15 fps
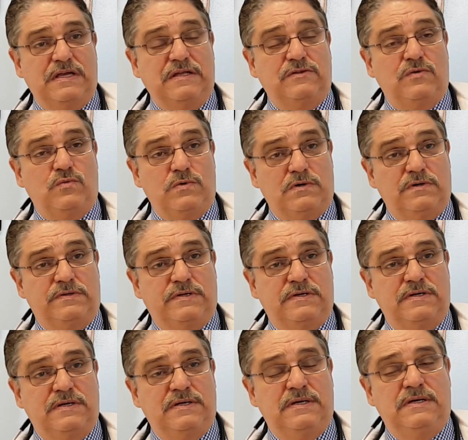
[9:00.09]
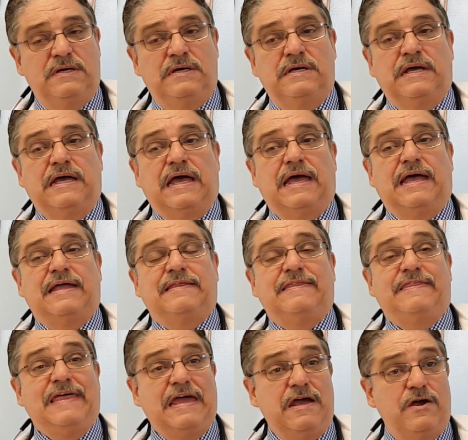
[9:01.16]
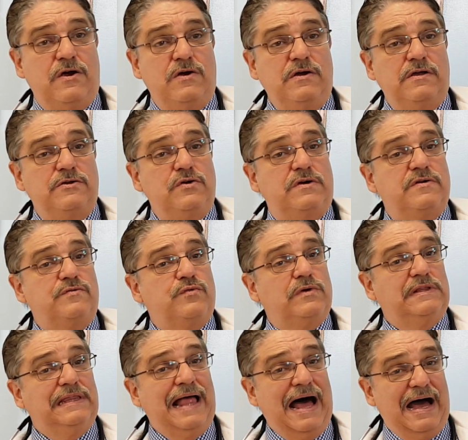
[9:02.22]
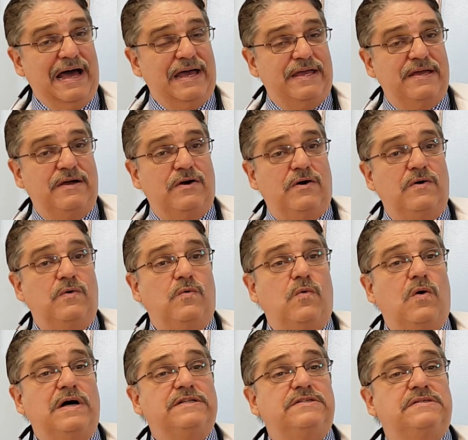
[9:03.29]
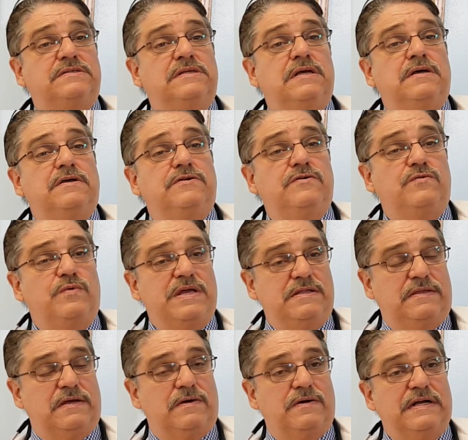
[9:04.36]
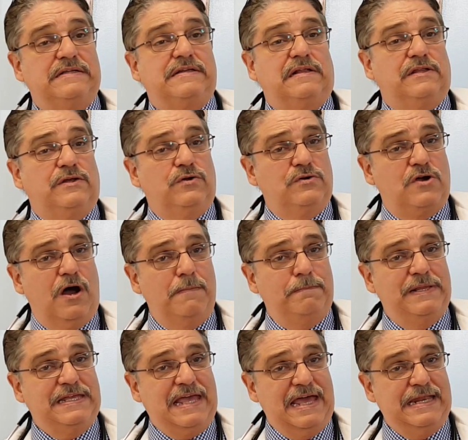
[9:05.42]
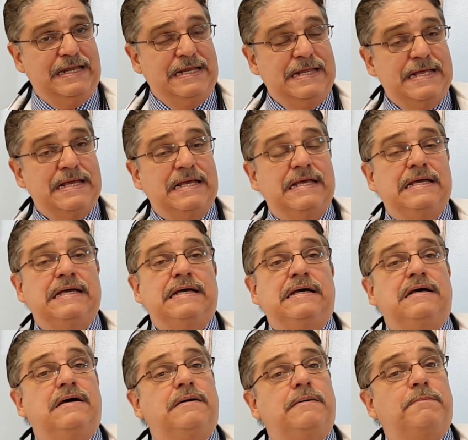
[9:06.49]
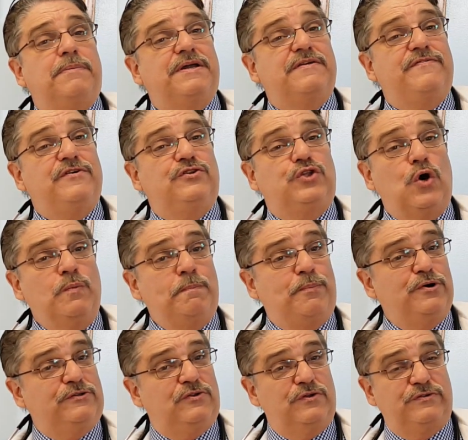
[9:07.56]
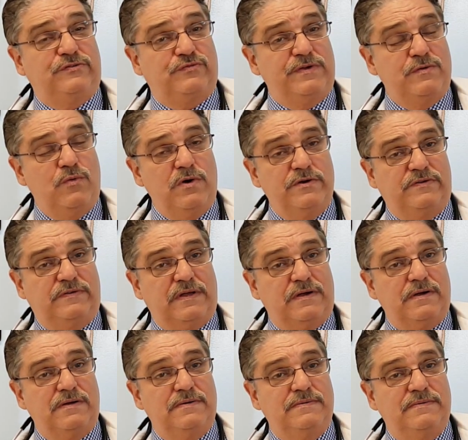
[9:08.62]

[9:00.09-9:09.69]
in the world. And there you can rely on what you read there. It's a little complicated, but if you don't put those 3 words there,